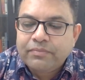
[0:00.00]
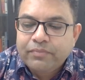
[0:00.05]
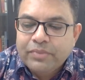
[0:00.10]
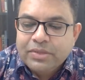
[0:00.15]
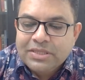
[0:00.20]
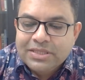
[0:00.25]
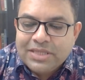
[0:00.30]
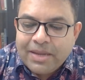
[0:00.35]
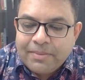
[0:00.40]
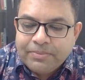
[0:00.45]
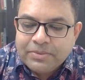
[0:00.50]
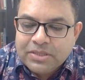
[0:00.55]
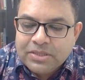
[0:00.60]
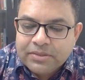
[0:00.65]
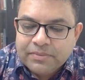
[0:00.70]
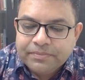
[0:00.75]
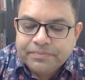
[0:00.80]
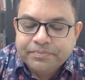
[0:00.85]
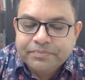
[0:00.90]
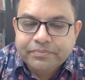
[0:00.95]

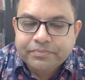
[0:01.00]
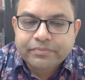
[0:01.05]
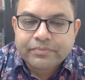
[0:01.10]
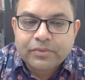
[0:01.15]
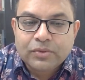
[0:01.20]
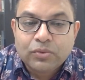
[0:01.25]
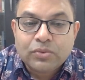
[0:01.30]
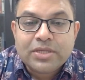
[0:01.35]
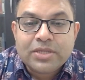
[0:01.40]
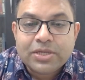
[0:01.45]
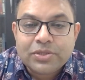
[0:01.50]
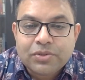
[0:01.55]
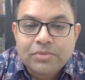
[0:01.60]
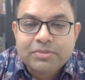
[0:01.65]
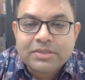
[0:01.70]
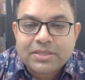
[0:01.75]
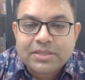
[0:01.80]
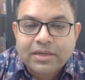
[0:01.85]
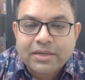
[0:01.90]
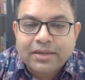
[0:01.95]
precepts, no sexual
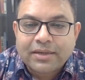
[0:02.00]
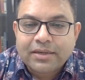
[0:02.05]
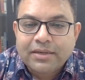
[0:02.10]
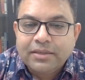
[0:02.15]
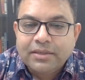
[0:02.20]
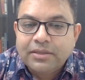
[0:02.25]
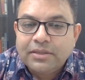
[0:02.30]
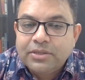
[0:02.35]
misconduct.